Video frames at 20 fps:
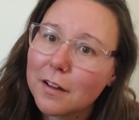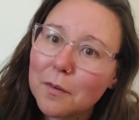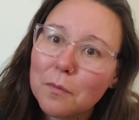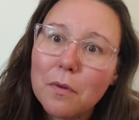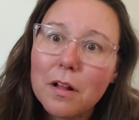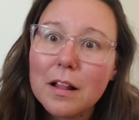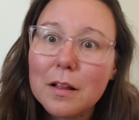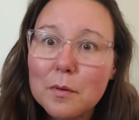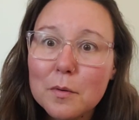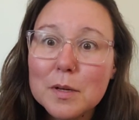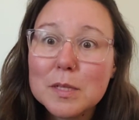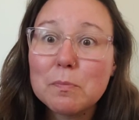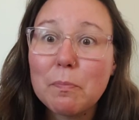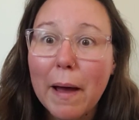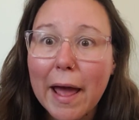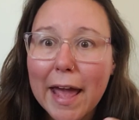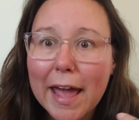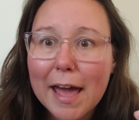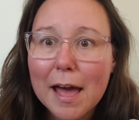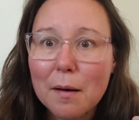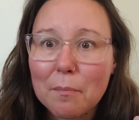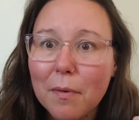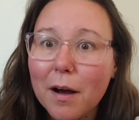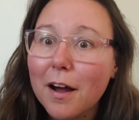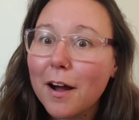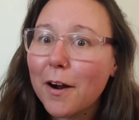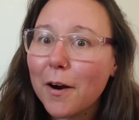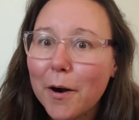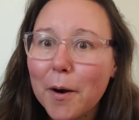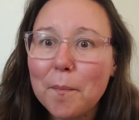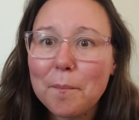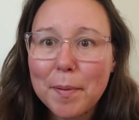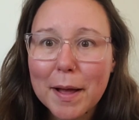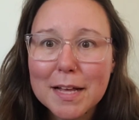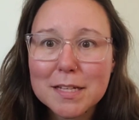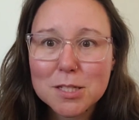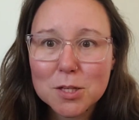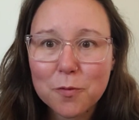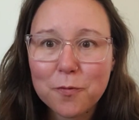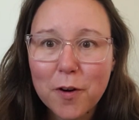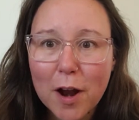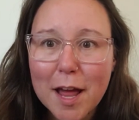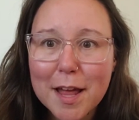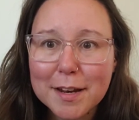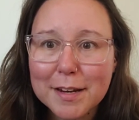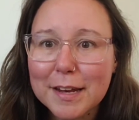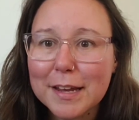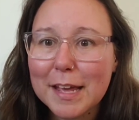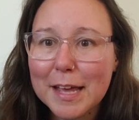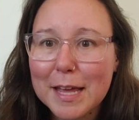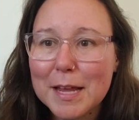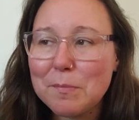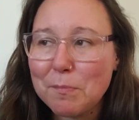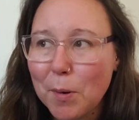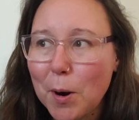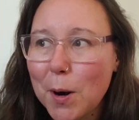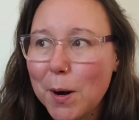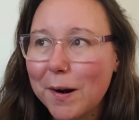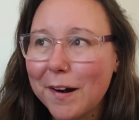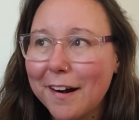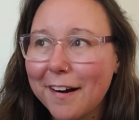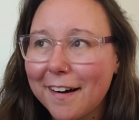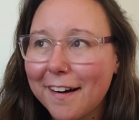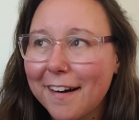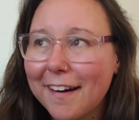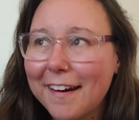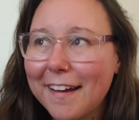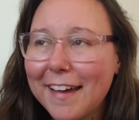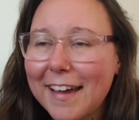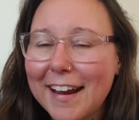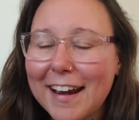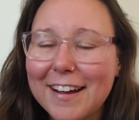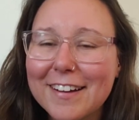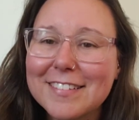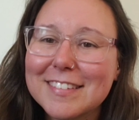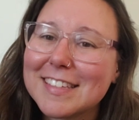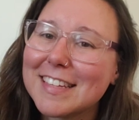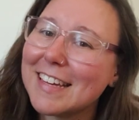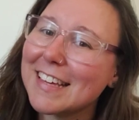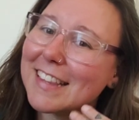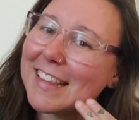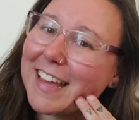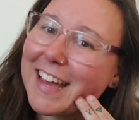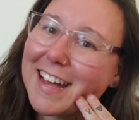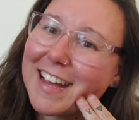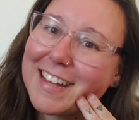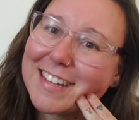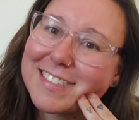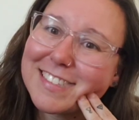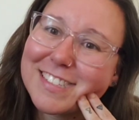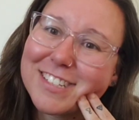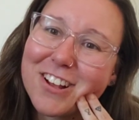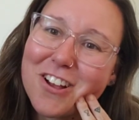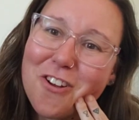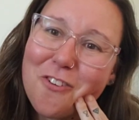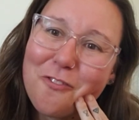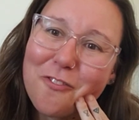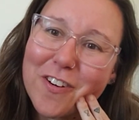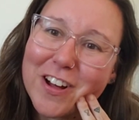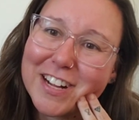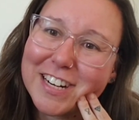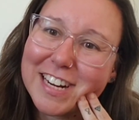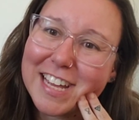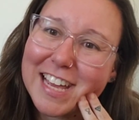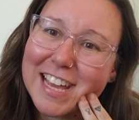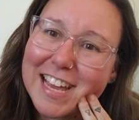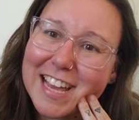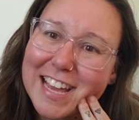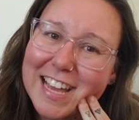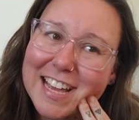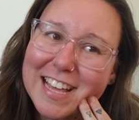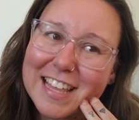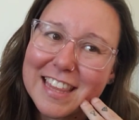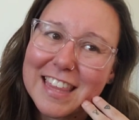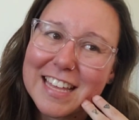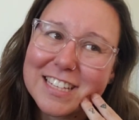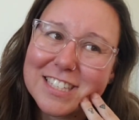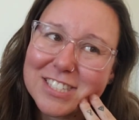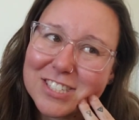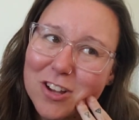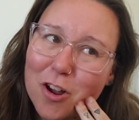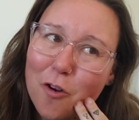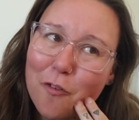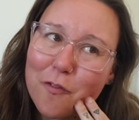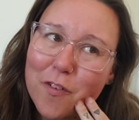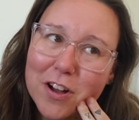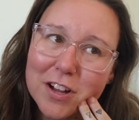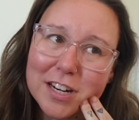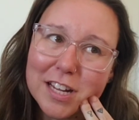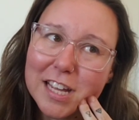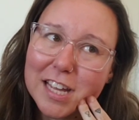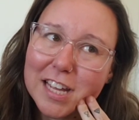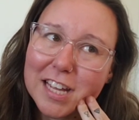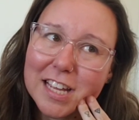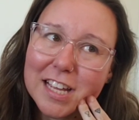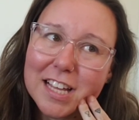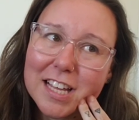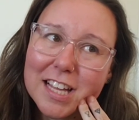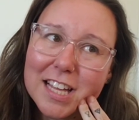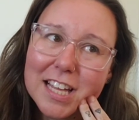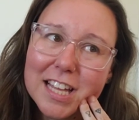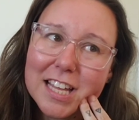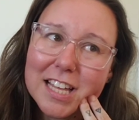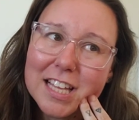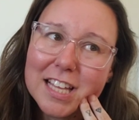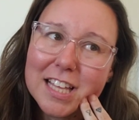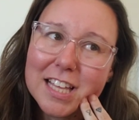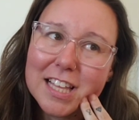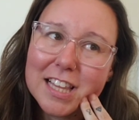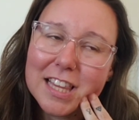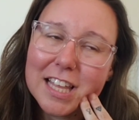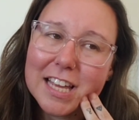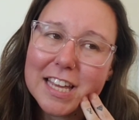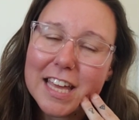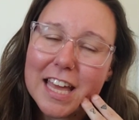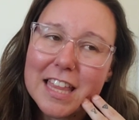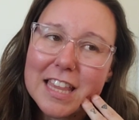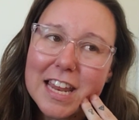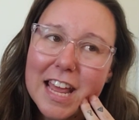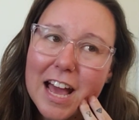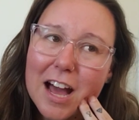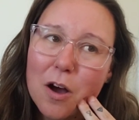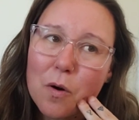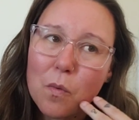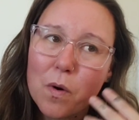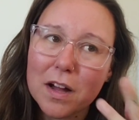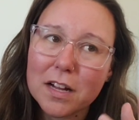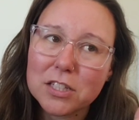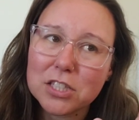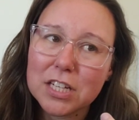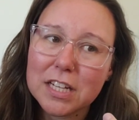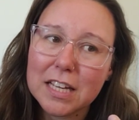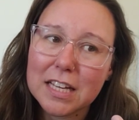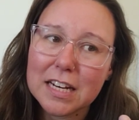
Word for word: Well, it was Pam, her best friend in Martin. And I was like, that's too funny. That's so funny. Like, and now watching